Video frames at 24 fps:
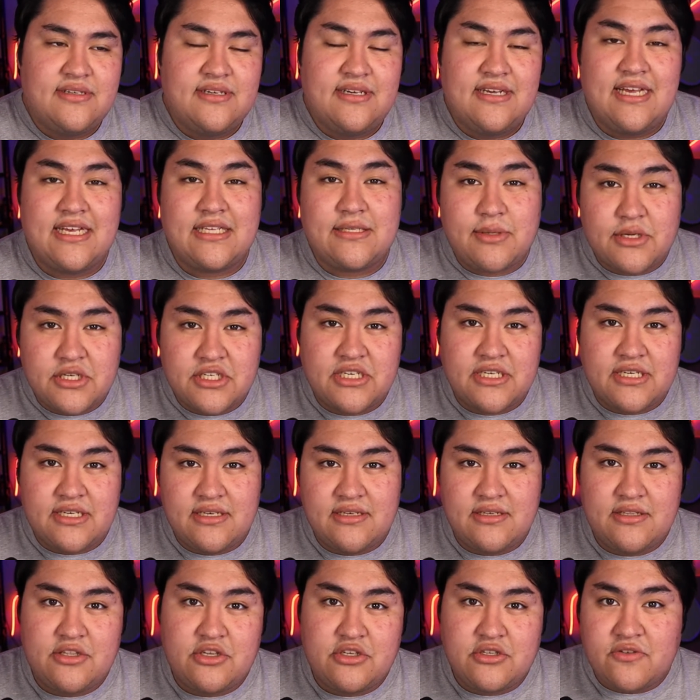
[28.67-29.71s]
Especially,
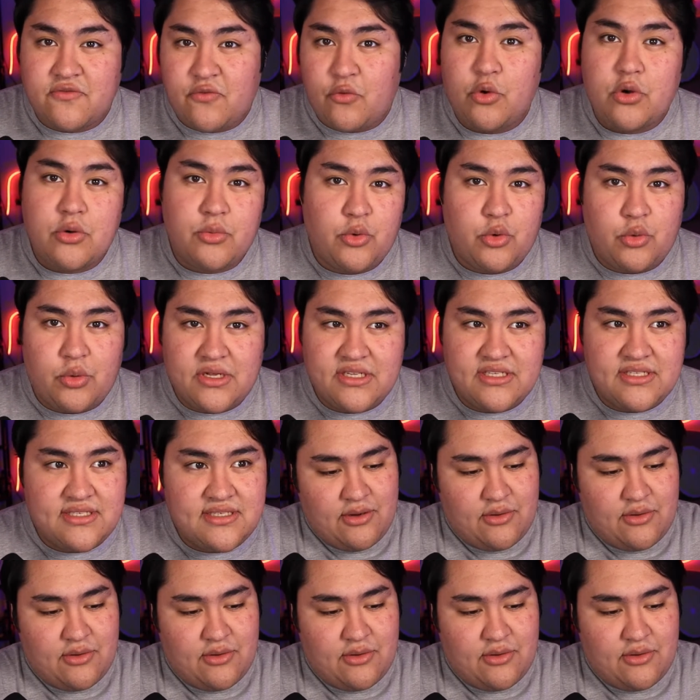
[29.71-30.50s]
there's affordable ones.